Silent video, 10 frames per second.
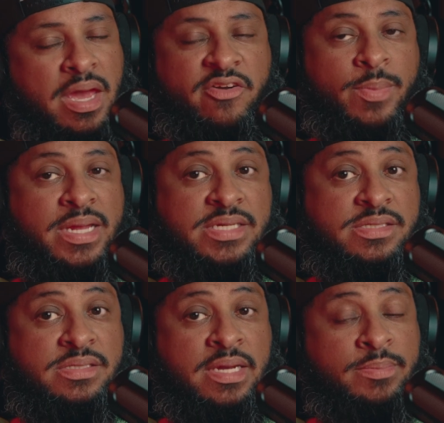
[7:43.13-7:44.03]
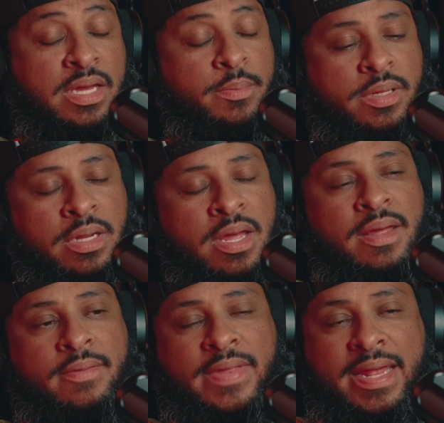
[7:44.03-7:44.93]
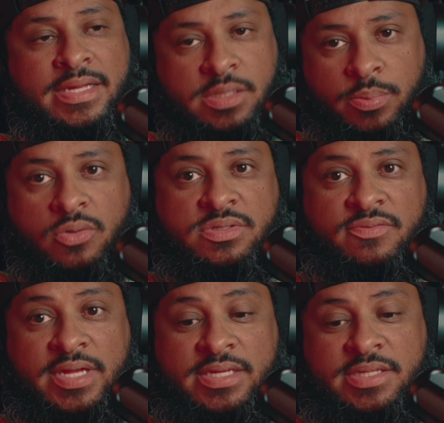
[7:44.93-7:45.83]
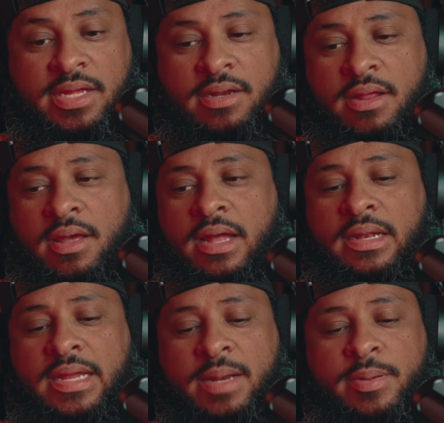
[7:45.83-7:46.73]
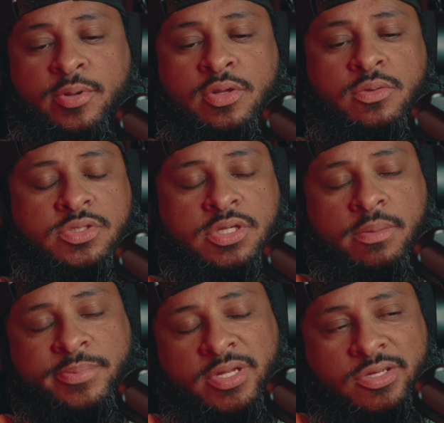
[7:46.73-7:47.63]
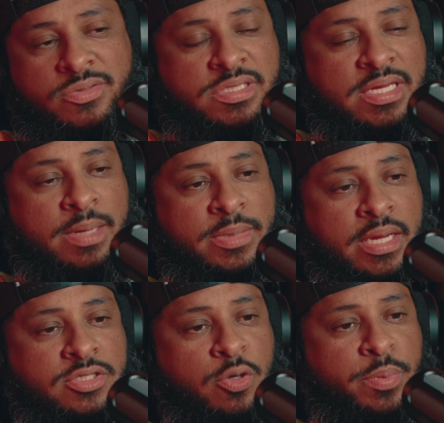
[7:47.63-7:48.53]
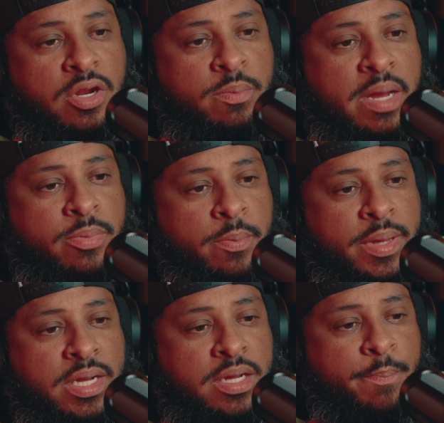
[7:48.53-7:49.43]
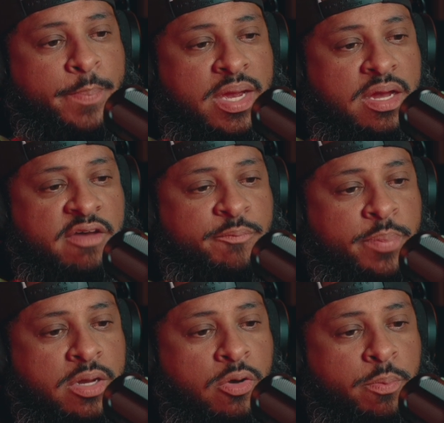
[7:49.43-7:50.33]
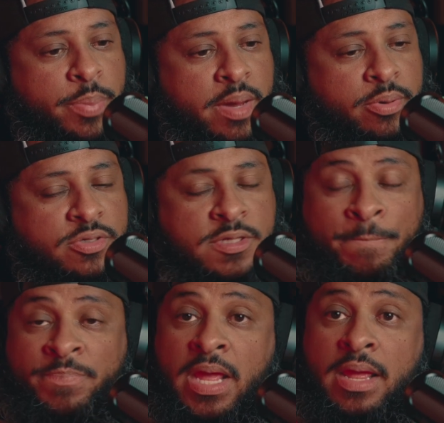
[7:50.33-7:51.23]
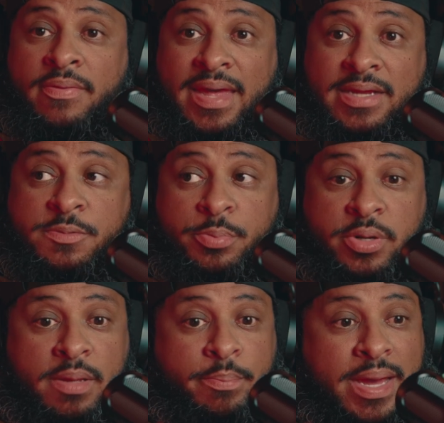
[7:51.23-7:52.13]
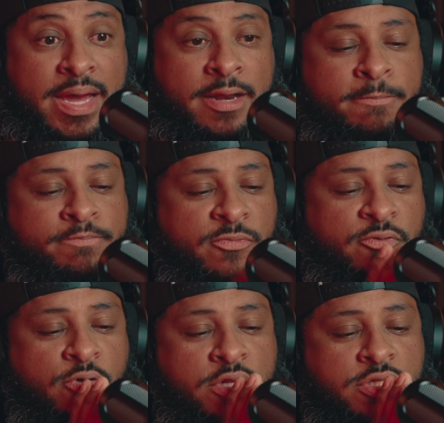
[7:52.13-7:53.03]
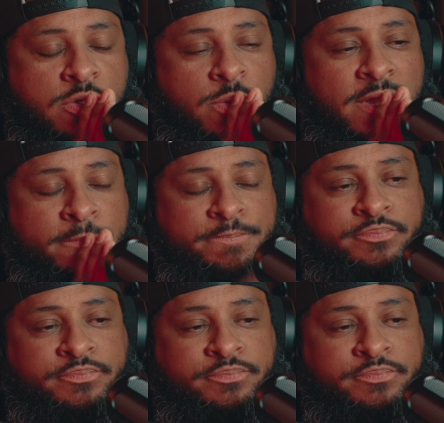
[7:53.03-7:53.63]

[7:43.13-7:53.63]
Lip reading: Everybody says the same thing, but that is the plosive test that a lot of people use, so I'm going to use the same thing. So Peter Piper picked a peck of pickled peppers. That is pretty bad, 4 inches away.